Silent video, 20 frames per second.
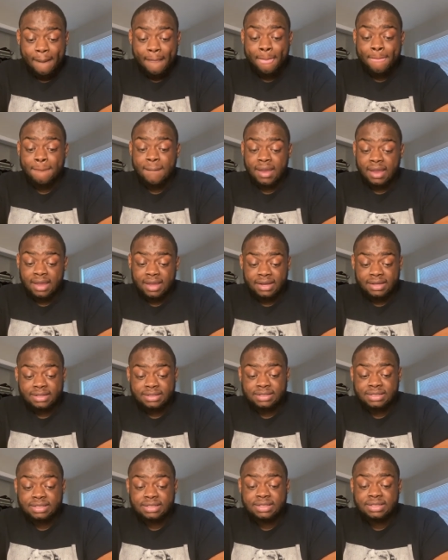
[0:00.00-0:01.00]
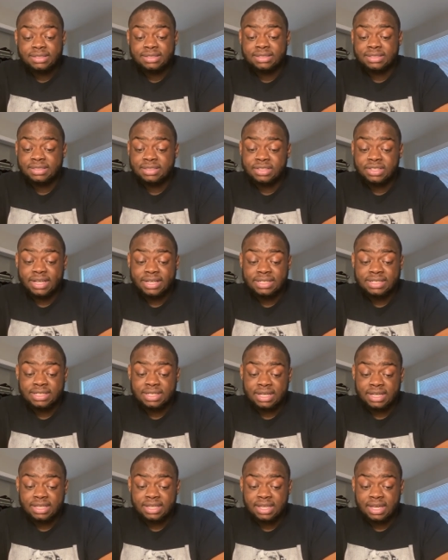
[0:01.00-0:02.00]
And they
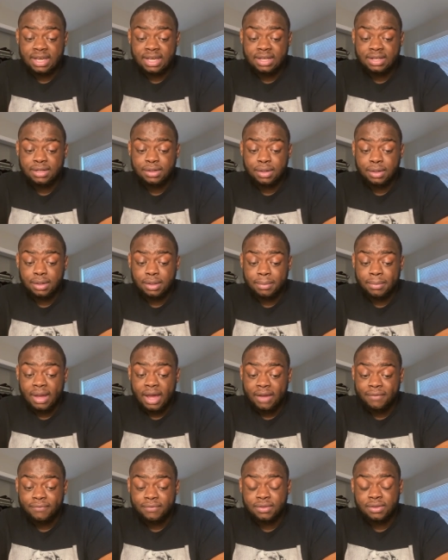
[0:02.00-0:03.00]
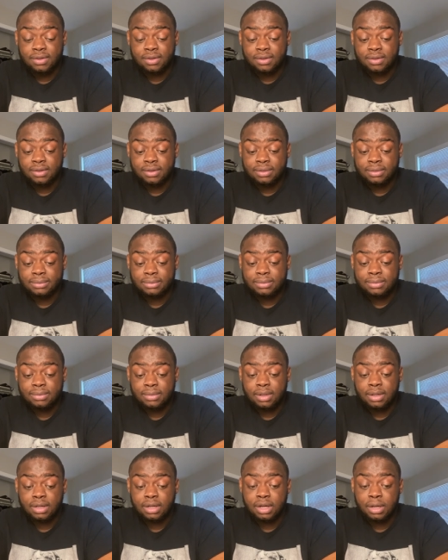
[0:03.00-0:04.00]
said that after
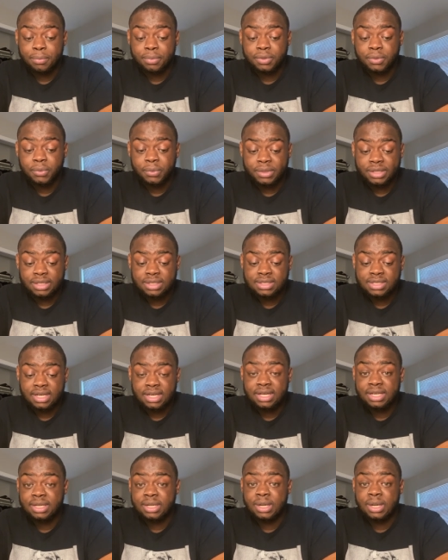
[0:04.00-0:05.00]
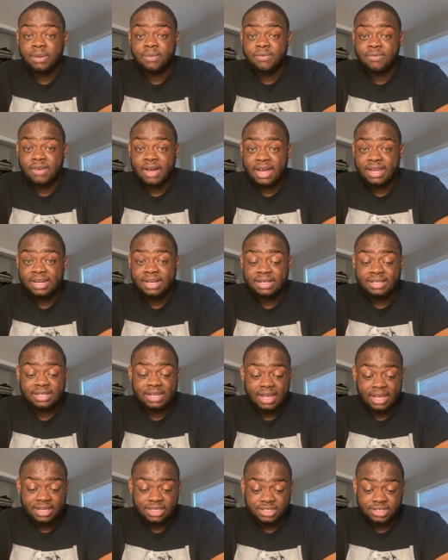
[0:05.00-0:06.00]
a couple of weeks, they ended up finding
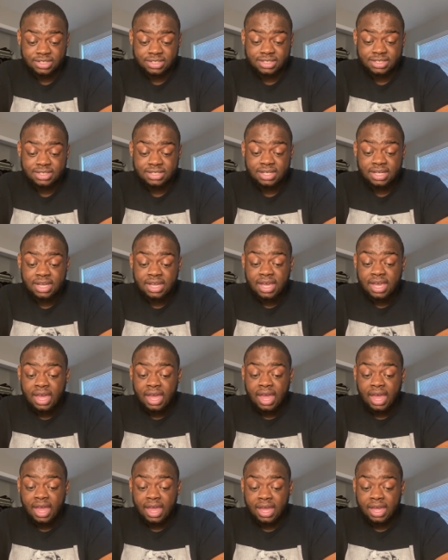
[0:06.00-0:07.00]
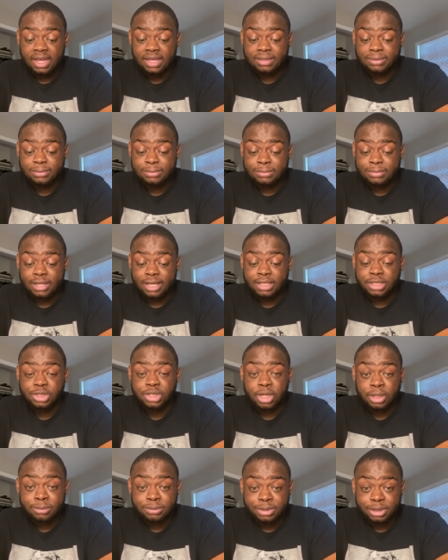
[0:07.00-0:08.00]
Deja and they
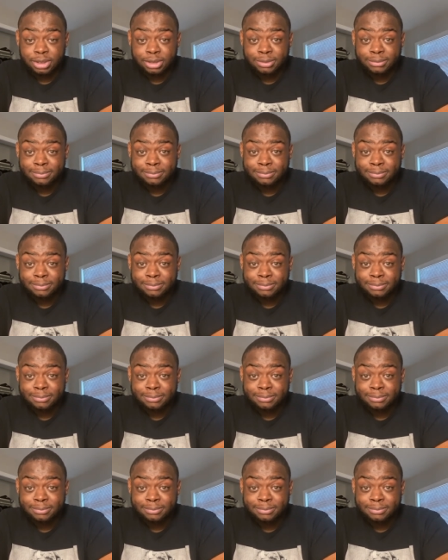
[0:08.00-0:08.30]
jumped her